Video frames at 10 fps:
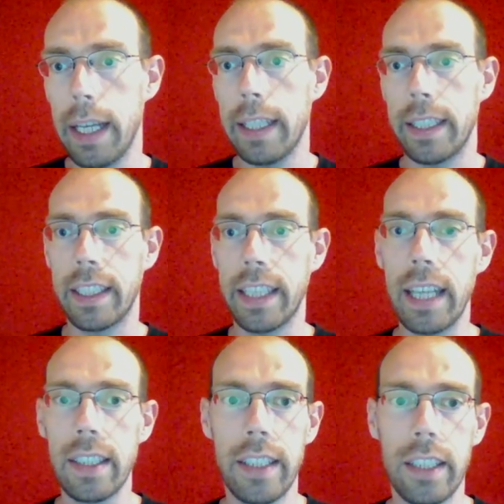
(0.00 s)
The
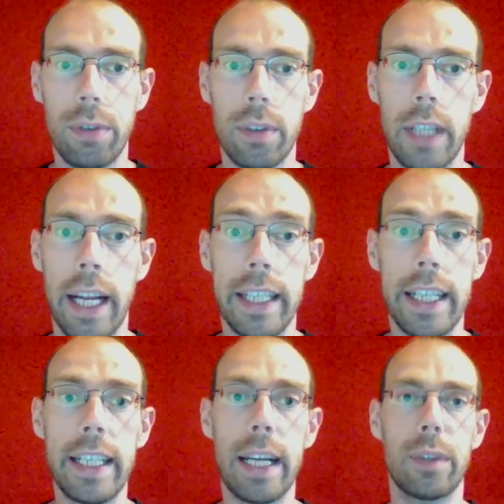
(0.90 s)
scarce natural and
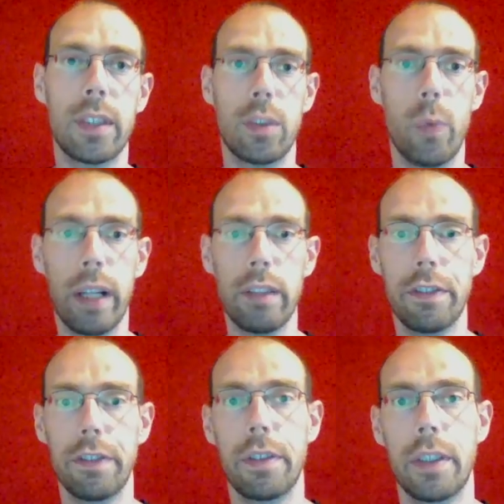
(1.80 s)
inherited
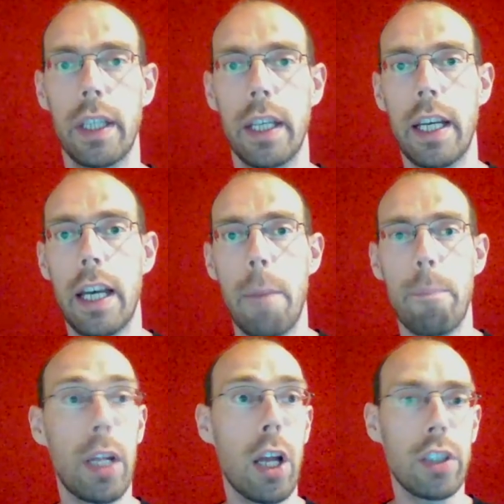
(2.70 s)
wealth
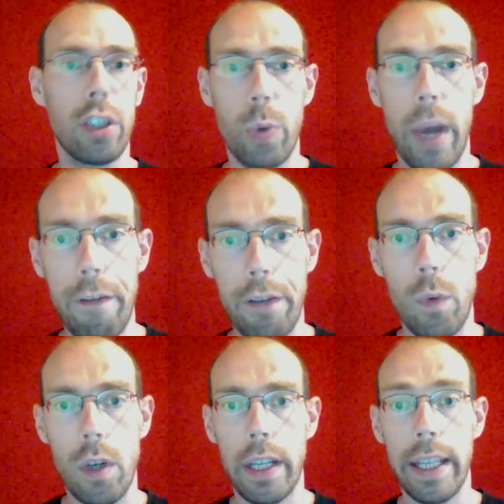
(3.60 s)
belongs to
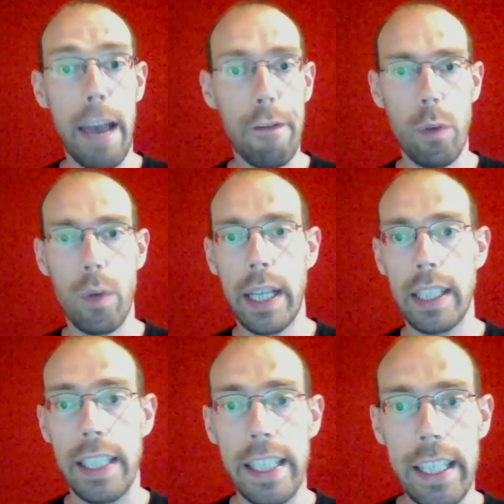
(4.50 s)
everyone, and everyone has
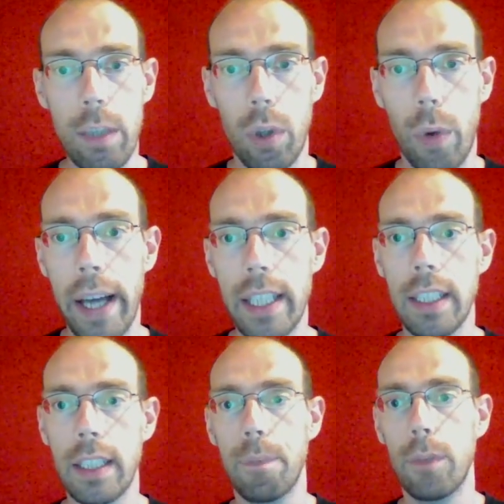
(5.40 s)
an equal right
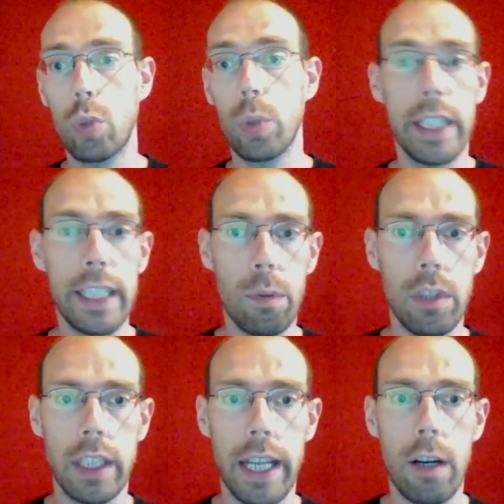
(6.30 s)
to an equal
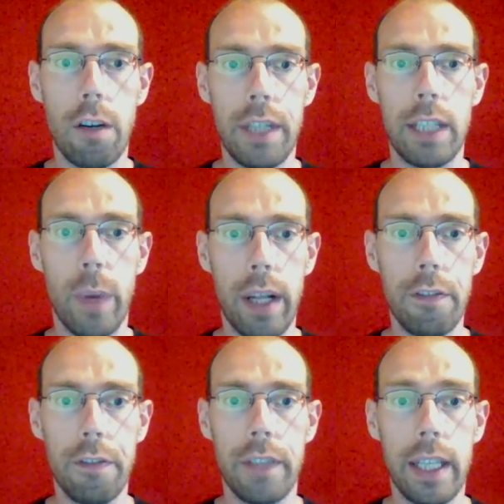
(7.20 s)
share of that
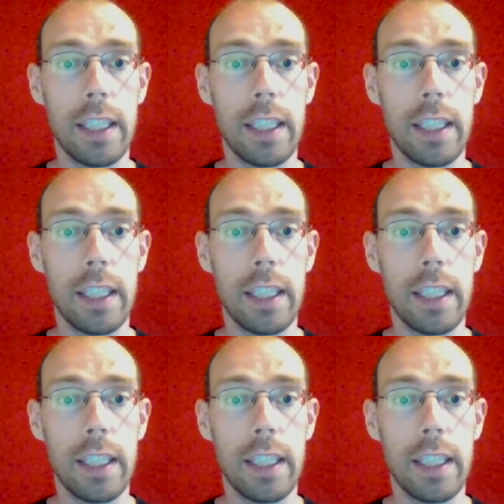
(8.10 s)
wealth that is